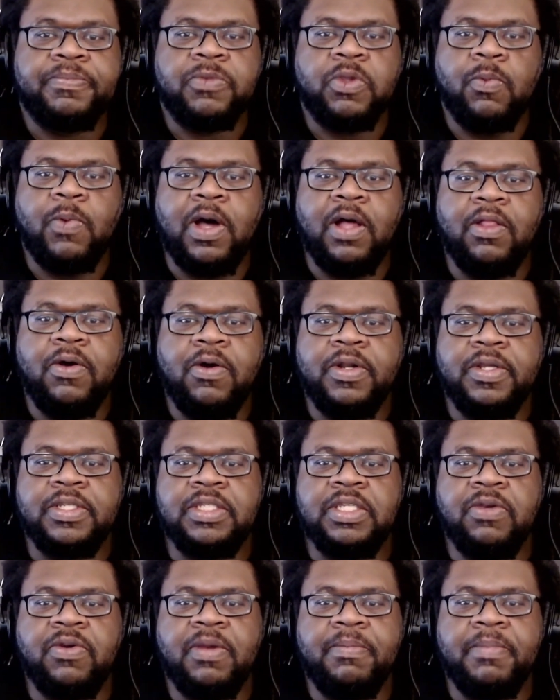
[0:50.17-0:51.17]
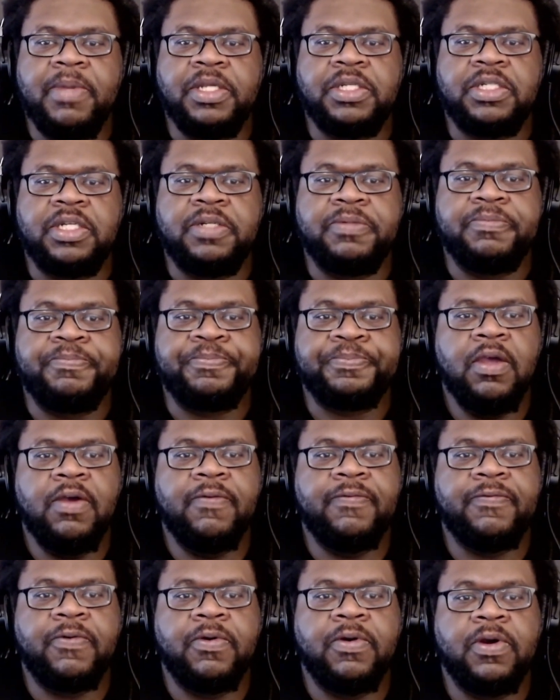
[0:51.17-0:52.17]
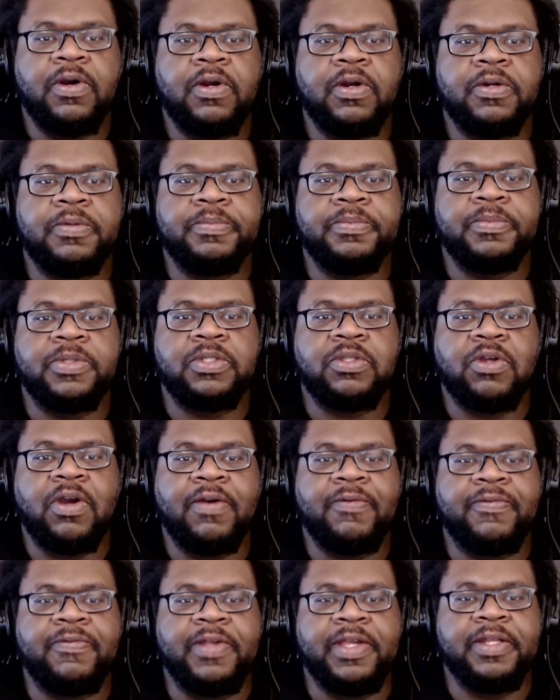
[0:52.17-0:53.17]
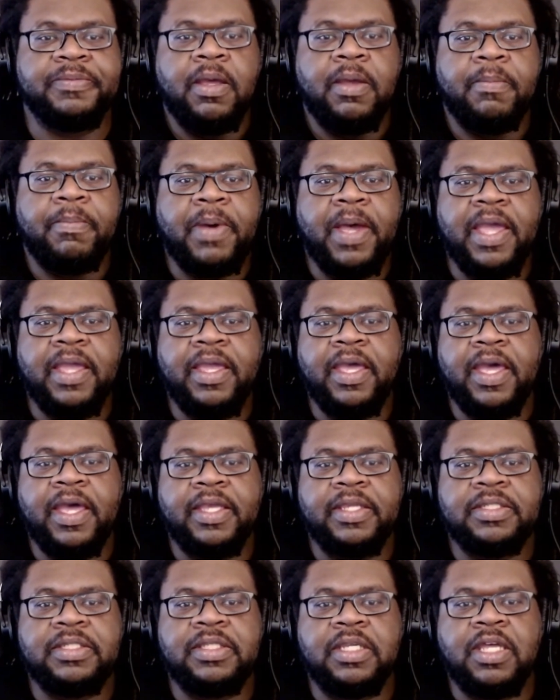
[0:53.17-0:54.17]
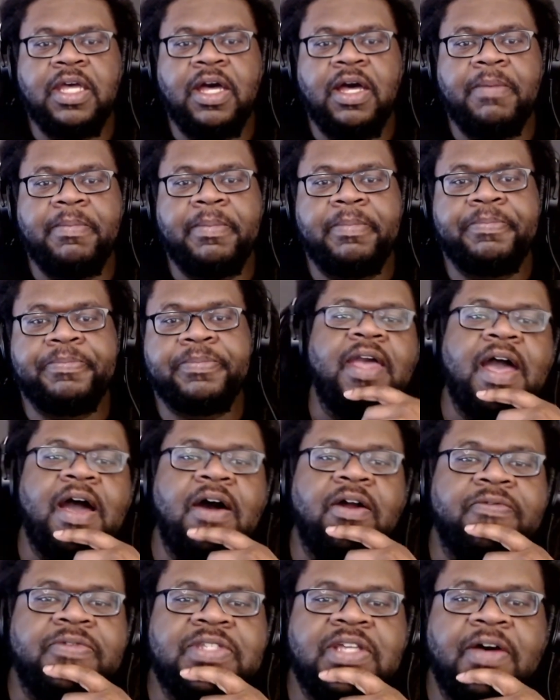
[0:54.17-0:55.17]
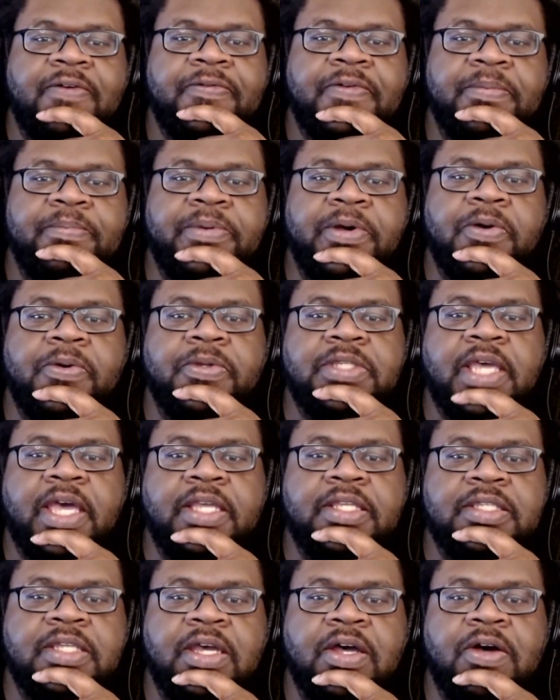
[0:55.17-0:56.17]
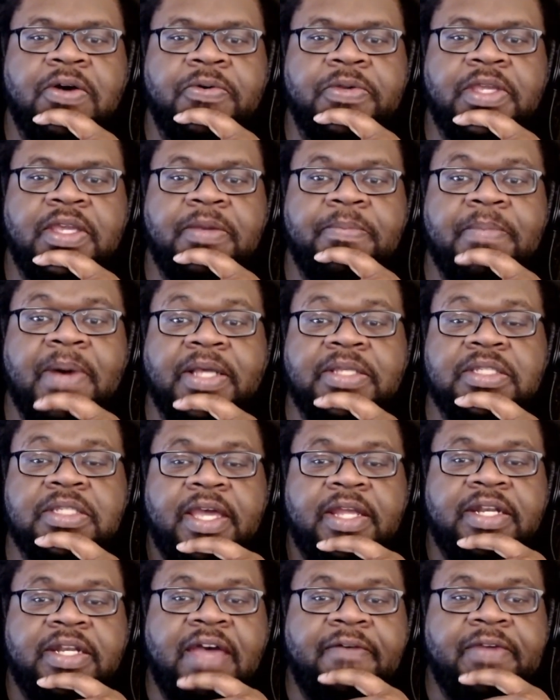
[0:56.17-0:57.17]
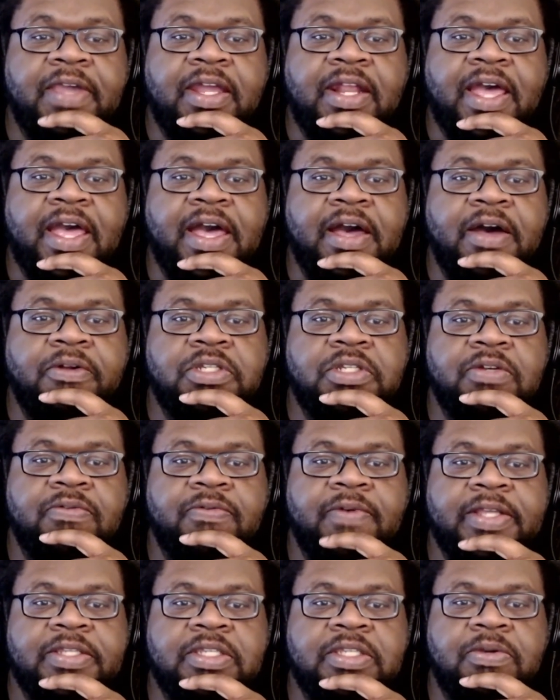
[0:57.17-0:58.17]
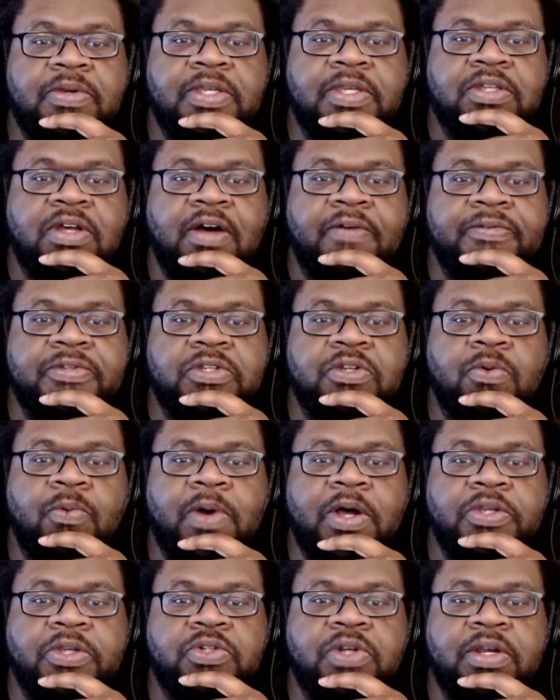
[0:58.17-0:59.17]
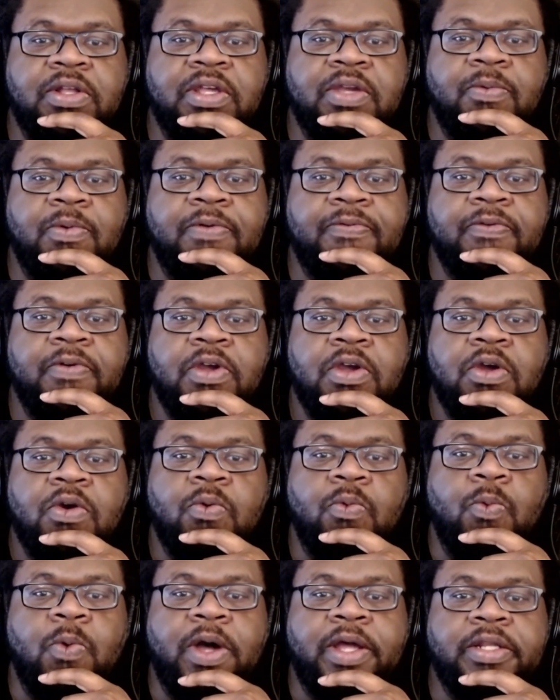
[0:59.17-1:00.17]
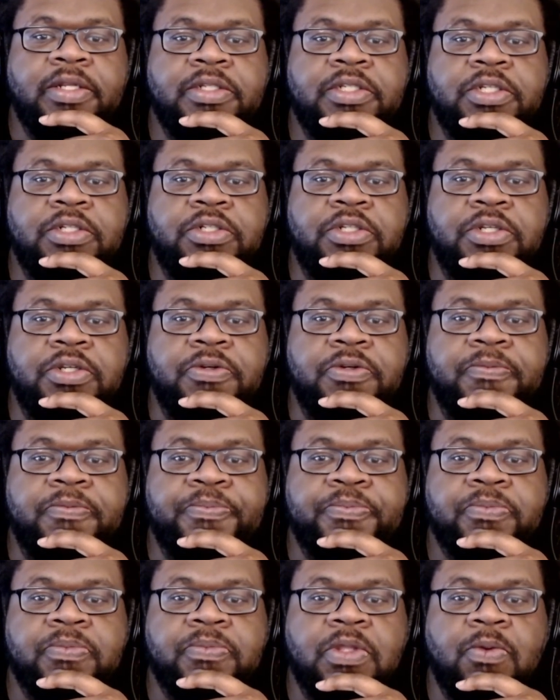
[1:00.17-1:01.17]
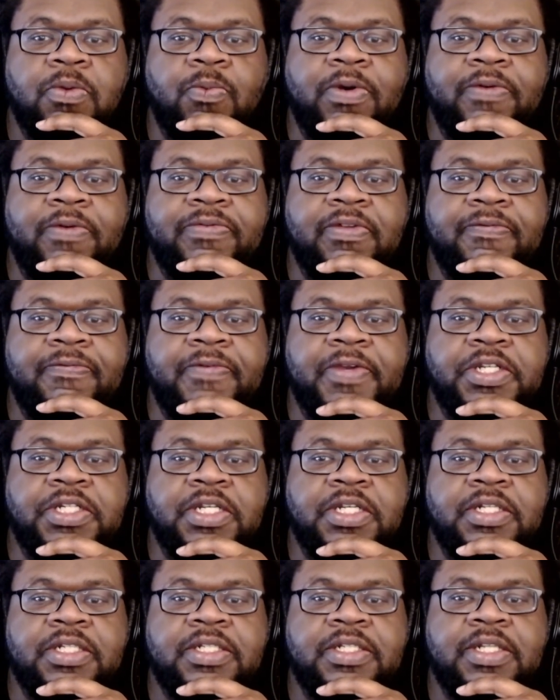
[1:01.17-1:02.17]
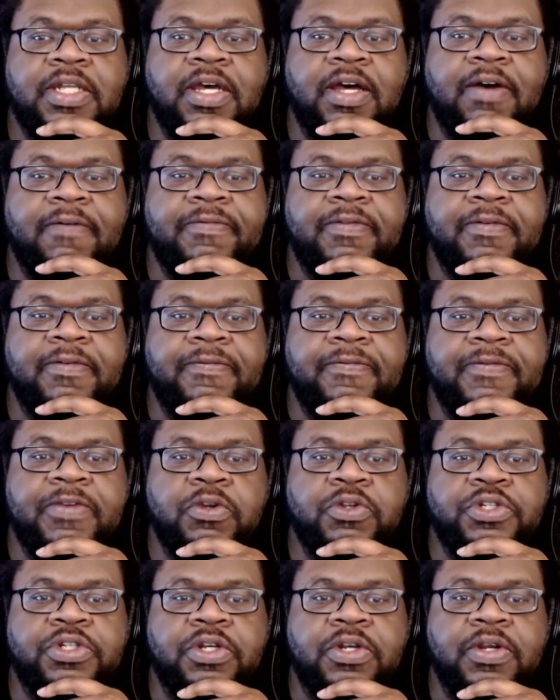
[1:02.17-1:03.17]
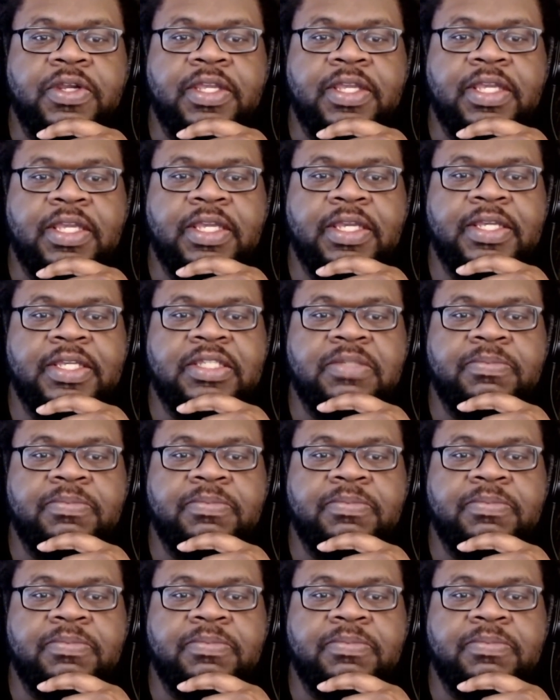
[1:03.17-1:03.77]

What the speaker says: while on a secret mission for Starfleet. Pike has to come out of self-imposed exile. He must navigate how to rescue his officer while struggling with what to do with the vision of the future he's